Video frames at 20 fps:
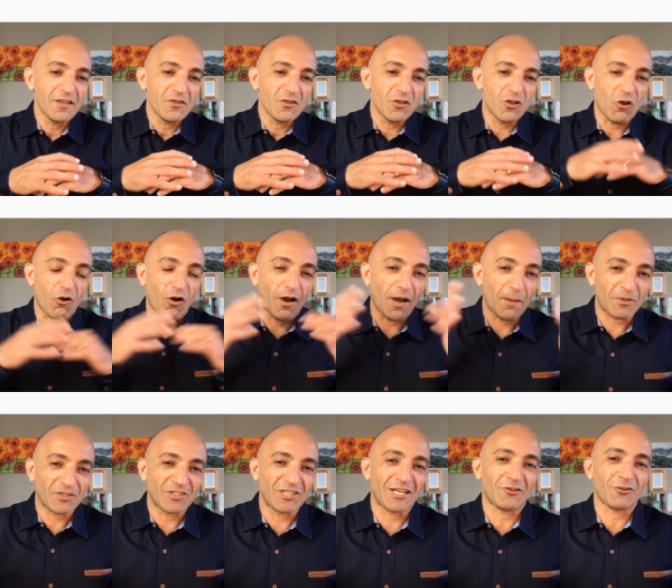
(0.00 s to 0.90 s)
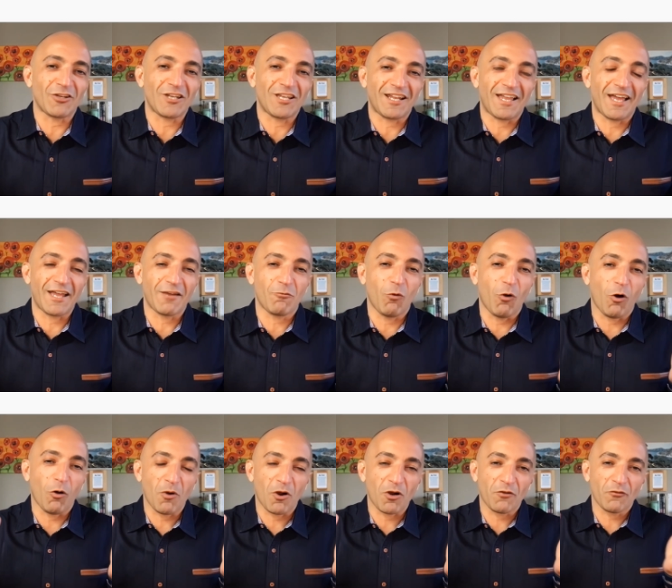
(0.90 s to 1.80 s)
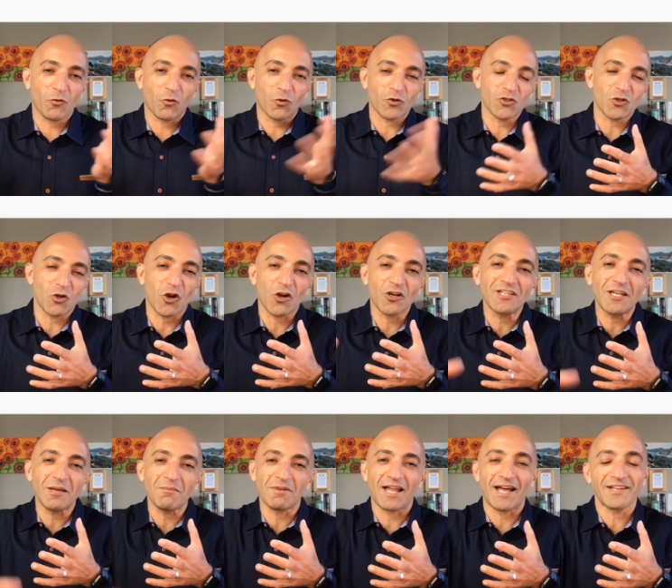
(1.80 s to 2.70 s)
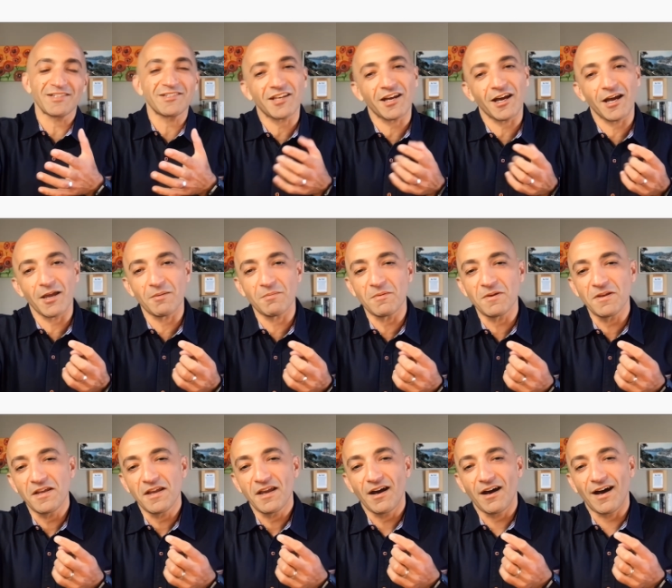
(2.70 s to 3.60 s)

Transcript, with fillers: You know, I particularly like Walmart, of course, you heard them last time.